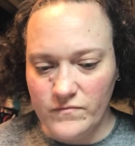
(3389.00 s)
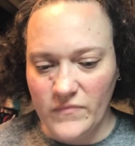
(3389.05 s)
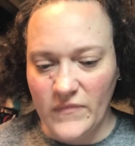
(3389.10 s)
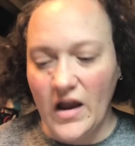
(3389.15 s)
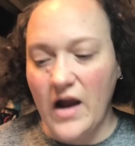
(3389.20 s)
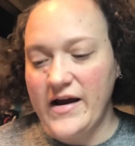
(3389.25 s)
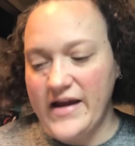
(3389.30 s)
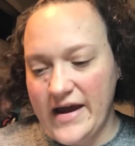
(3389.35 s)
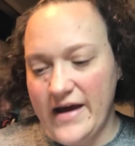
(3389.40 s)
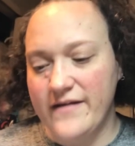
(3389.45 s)

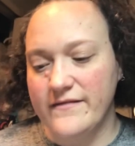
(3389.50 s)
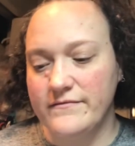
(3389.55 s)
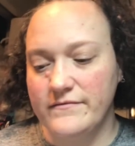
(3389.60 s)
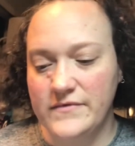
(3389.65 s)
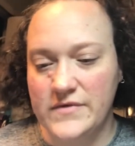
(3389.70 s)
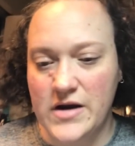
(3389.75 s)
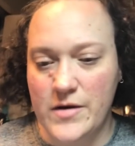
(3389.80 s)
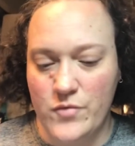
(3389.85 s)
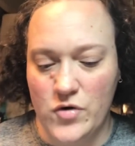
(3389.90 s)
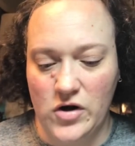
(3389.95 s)
Again,
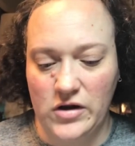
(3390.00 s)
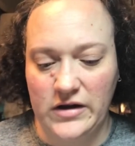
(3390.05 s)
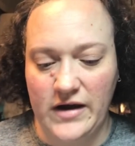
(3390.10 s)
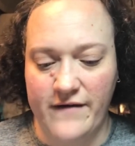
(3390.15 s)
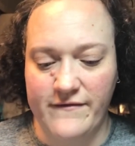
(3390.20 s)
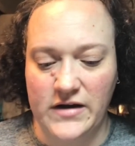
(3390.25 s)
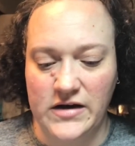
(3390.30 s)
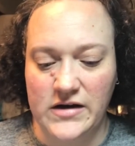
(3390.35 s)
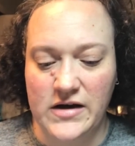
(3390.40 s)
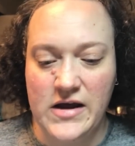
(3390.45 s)
number
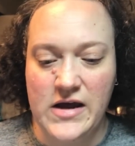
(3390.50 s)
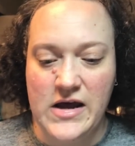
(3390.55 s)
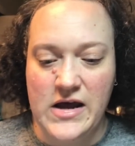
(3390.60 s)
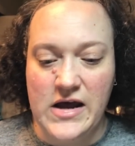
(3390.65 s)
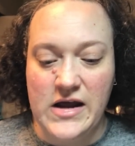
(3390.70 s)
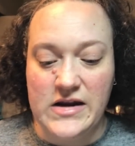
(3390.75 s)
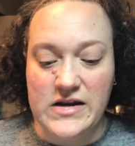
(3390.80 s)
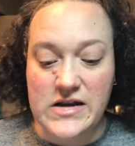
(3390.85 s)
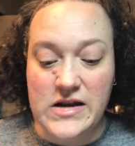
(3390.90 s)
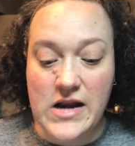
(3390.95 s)
11.
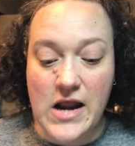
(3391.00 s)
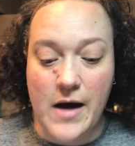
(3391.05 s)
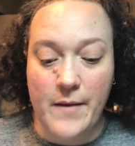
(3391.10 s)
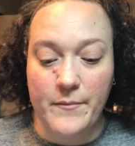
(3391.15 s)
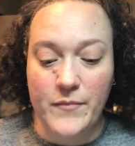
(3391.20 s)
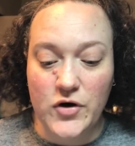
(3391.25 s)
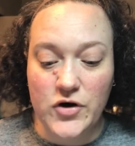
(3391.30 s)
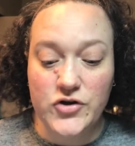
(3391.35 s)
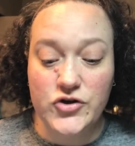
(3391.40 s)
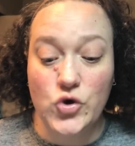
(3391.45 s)

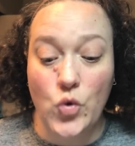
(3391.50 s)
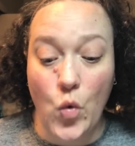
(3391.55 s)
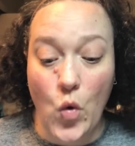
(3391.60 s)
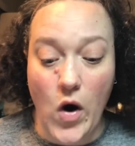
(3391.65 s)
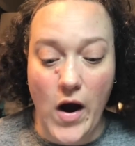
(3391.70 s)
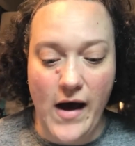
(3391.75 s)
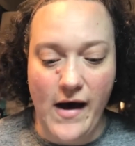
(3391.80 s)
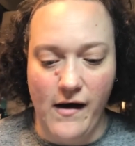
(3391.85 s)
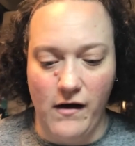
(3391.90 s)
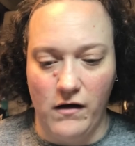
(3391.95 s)
Number
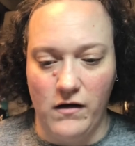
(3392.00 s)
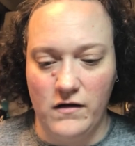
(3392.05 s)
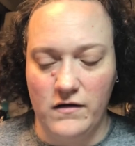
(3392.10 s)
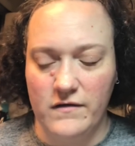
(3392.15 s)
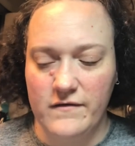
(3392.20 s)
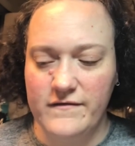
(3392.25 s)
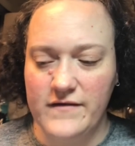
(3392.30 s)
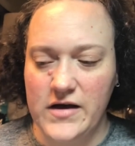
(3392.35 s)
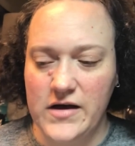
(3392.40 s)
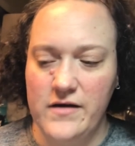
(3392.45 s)

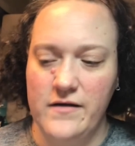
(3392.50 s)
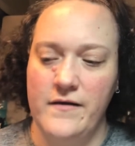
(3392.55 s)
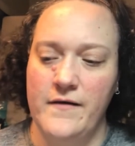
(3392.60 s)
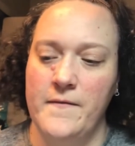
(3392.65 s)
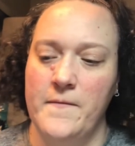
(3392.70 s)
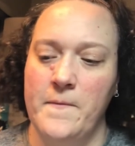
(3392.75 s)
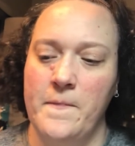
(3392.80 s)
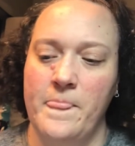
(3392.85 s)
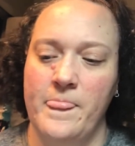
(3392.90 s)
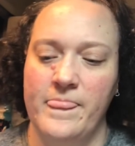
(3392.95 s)
12.
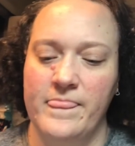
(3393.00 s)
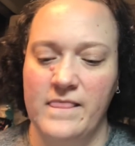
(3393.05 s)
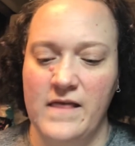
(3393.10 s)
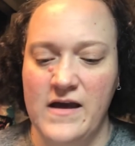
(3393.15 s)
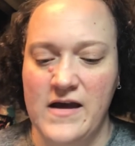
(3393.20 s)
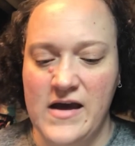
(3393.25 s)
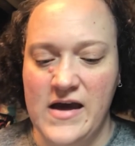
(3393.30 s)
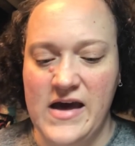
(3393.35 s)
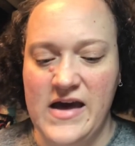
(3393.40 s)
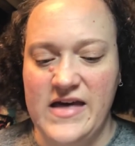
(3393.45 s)

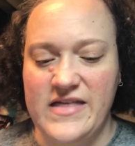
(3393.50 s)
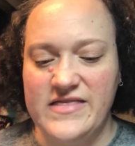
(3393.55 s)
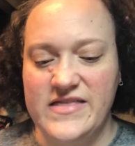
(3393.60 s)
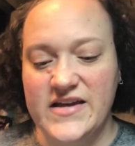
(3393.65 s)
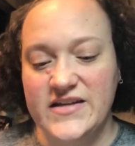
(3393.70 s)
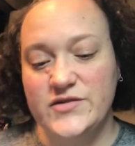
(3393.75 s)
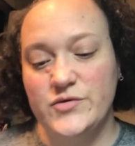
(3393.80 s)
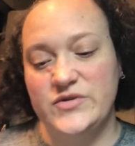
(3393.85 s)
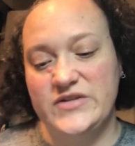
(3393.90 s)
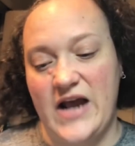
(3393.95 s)

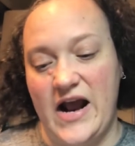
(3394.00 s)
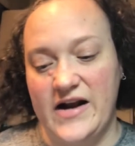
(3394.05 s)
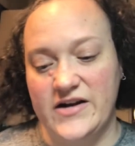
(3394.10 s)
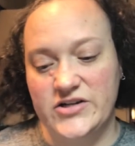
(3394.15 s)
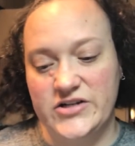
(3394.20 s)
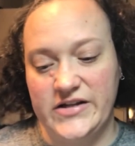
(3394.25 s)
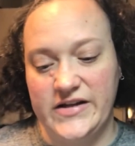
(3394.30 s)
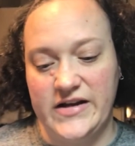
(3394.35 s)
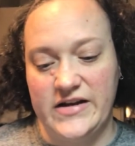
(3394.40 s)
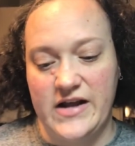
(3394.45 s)
This was
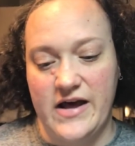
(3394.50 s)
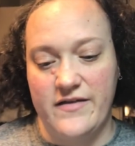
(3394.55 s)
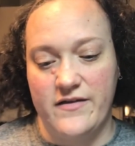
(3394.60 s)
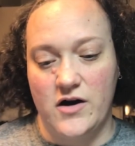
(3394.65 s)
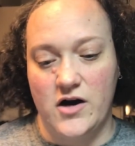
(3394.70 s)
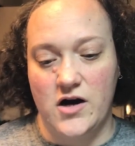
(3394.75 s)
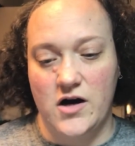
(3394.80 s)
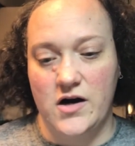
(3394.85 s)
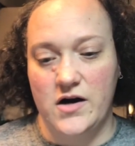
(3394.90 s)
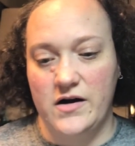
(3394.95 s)
actually
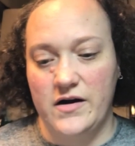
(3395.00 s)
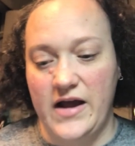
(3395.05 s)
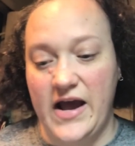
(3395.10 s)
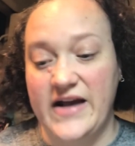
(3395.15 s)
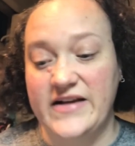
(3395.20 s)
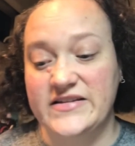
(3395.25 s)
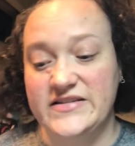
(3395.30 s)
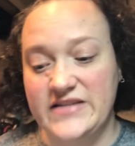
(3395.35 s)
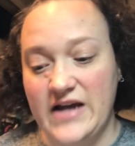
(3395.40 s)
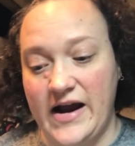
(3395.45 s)
another
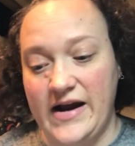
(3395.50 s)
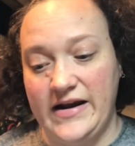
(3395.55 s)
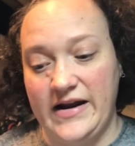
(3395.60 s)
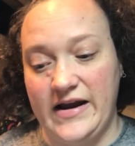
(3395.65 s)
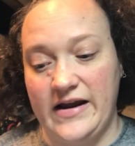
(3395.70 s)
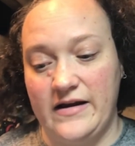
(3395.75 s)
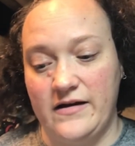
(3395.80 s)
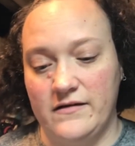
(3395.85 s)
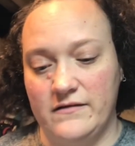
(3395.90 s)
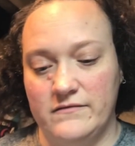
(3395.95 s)

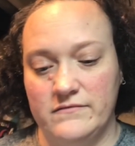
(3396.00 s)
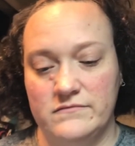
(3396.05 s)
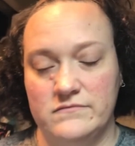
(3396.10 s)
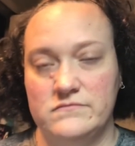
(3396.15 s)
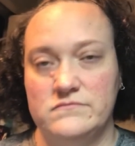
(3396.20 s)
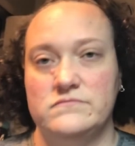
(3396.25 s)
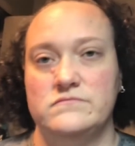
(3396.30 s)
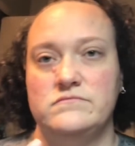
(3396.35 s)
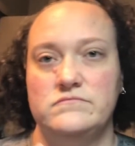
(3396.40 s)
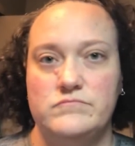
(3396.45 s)
exciting,
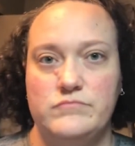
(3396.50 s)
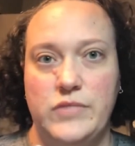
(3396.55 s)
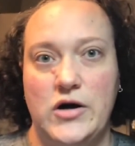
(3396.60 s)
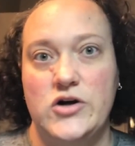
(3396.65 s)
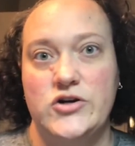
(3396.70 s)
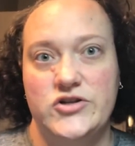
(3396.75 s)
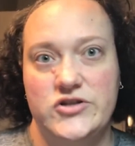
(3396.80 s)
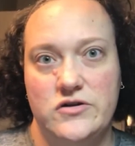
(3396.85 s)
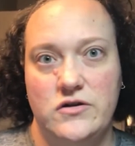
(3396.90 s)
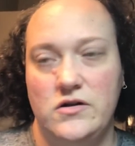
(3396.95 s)

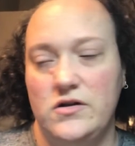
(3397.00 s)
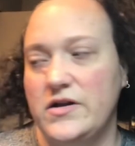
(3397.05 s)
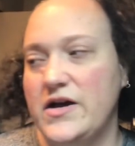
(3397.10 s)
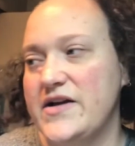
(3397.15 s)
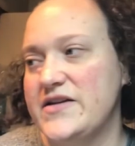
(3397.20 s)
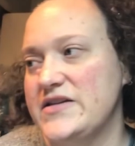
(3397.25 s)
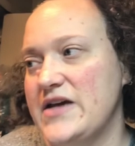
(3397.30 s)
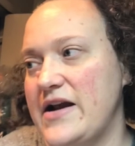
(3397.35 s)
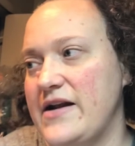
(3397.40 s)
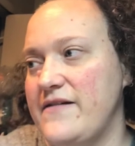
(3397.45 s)
personal,
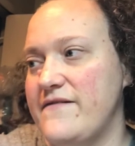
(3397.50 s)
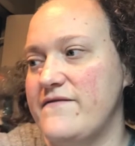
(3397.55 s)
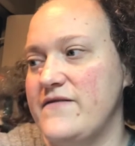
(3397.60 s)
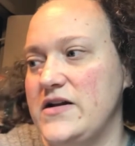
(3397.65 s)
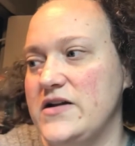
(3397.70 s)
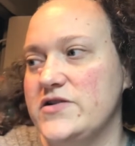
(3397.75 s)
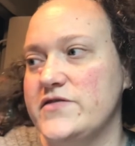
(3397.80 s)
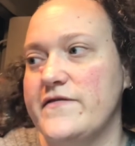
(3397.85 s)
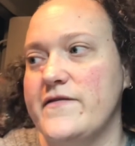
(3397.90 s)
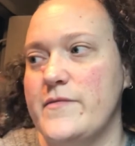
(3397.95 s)
exciting
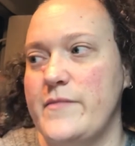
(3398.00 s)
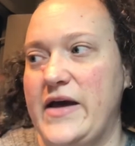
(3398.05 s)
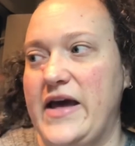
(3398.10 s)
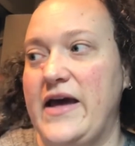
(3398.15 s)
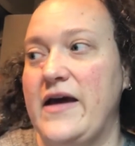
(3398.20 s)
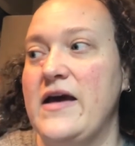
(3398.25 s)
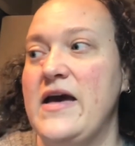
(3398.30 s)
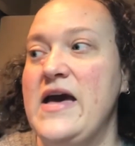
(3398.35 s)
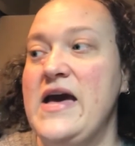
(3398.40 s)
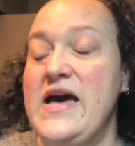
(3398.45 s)
finish for me.
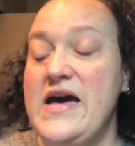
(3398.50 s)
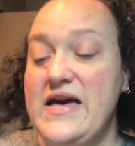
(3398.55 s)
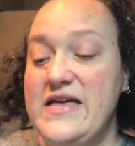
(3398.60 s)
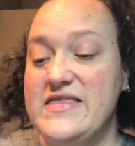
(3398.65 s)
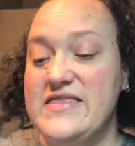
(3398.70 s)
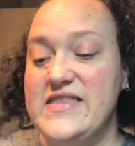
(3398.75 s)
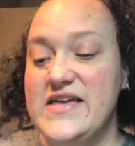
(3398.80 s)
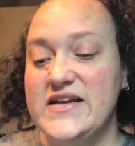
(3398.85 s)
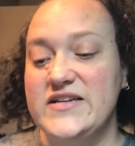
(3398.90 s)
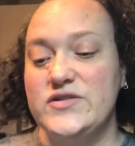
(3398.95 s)

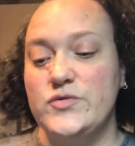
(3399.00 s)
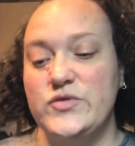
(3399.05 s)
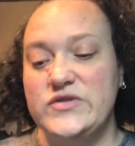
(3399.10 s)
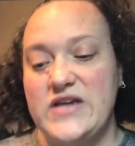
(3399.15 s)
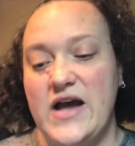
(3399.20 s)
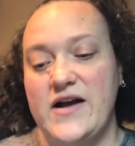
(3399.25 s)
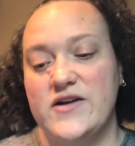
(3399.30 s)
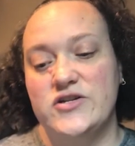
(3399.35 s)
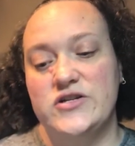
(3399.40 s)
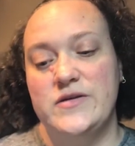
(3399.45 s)
This was
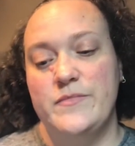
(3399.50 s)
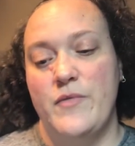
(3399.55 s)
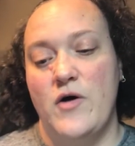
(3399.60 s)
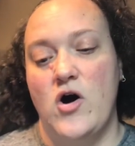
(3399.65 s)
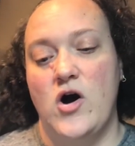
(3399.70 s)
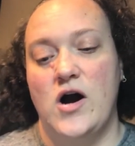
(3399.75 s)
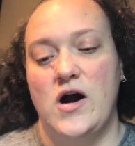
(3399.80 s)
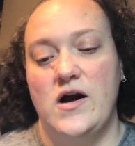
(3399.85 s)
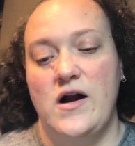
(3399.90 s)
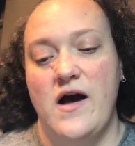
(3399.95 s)
actually
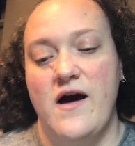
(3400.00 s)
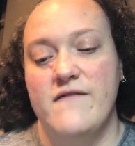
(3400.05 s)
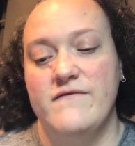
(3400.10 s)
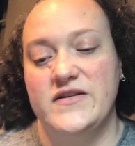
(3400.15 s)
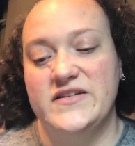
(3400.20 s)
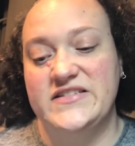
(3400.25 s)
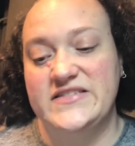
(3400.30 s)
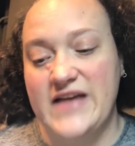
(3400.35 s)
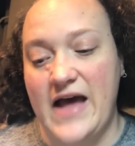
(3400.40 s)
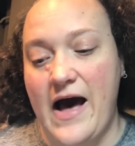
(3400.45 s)
part of a
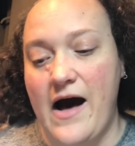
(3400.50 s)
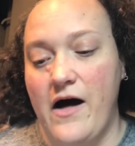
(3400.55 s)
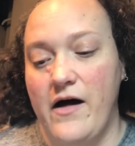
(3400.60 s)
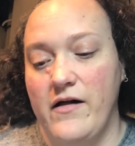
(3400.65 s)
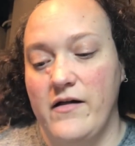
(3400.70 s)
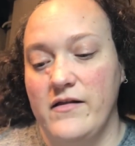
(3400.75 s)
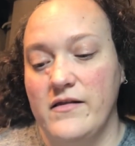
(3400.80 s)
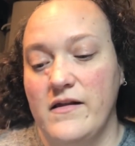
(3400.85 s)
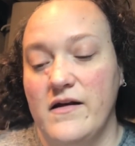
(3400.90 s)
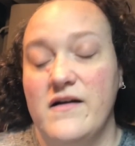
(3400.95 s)

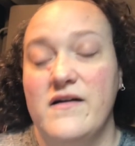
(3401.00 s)
SAL